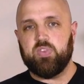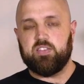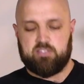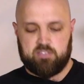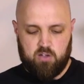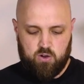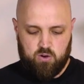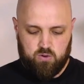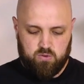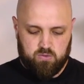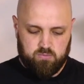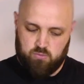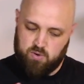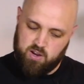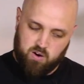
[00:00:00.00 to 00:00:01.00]
So
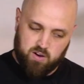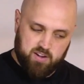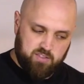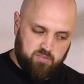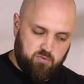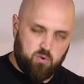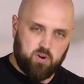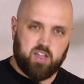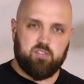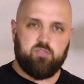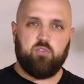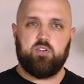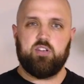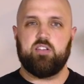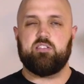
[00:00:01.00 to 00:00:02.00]
regarding the 4K
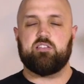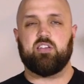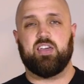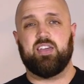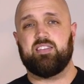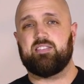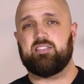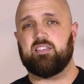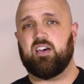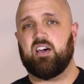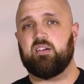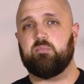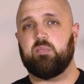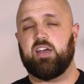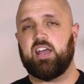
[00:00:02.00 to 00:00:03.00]
footage, it's
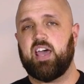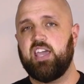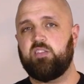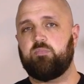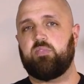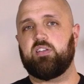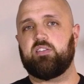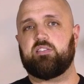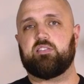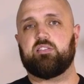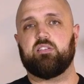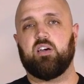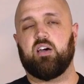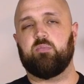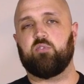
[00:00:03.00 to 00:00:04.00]
an
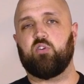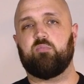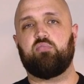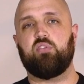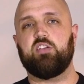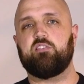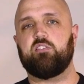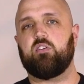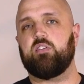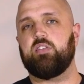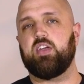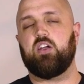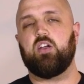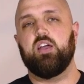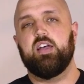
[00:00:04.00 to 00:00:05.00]
8-bit compression on
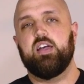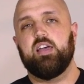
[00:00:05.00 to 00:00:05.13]
there.